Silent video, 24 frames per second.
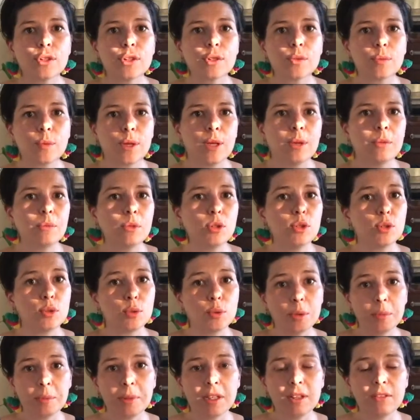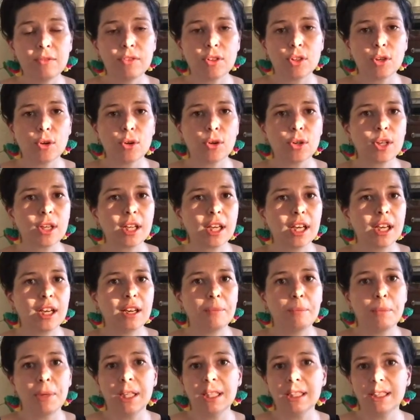a swim, do a bit of
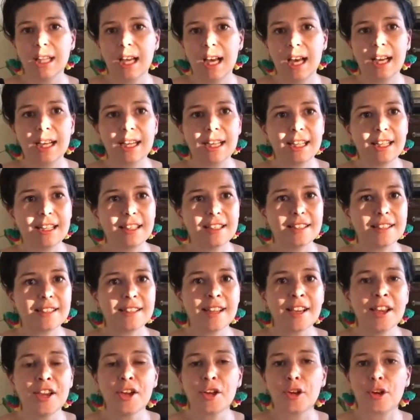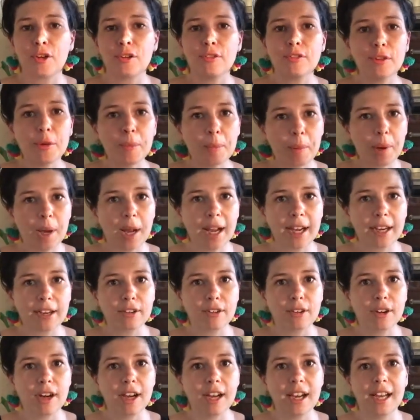yoga, Pilates, go for a bike
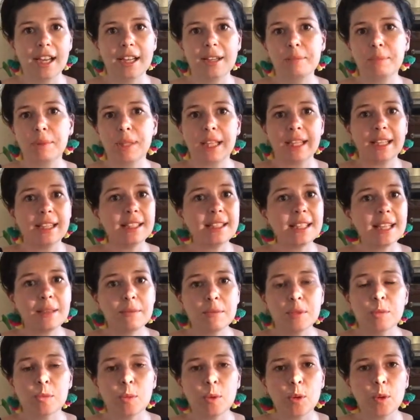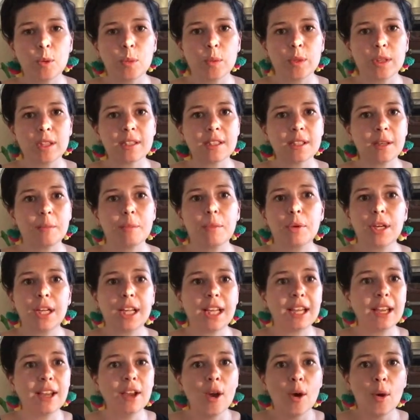ride, play a team sport with
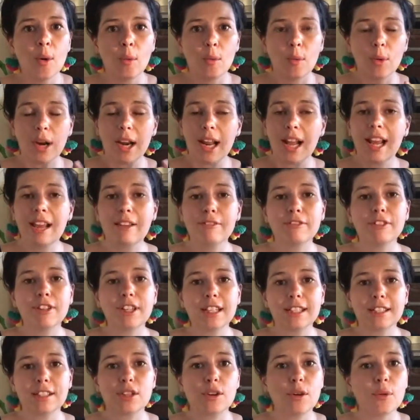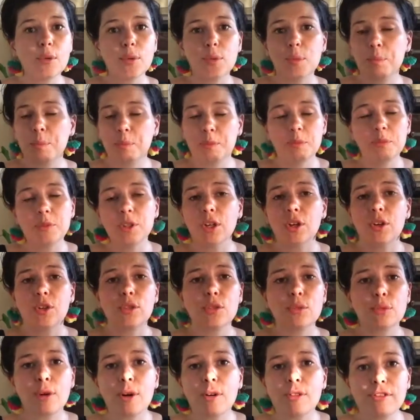somebody, whatever it is, go and
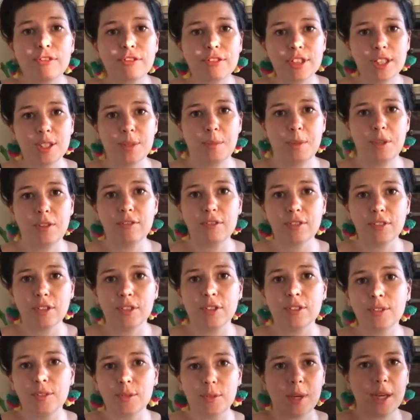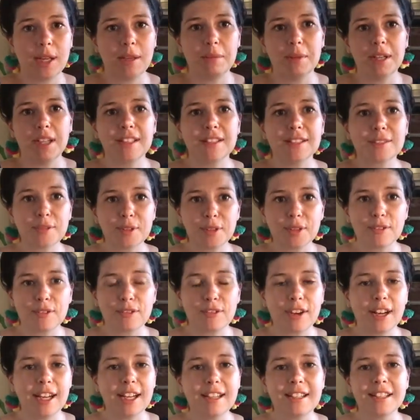throw a frisbee for 20 minutes with a
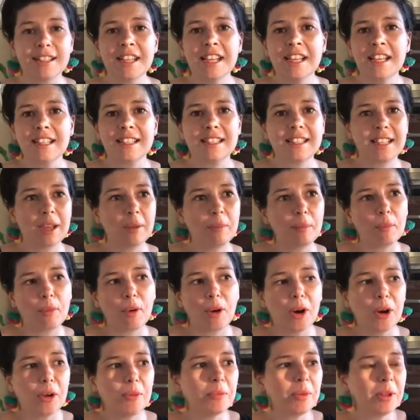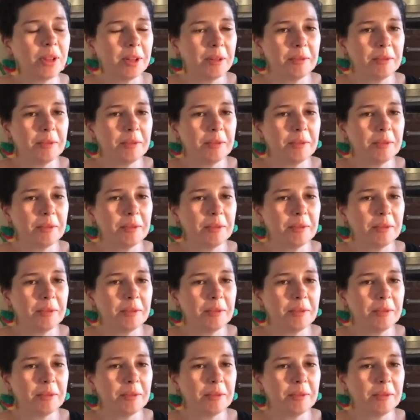friend, skip rope,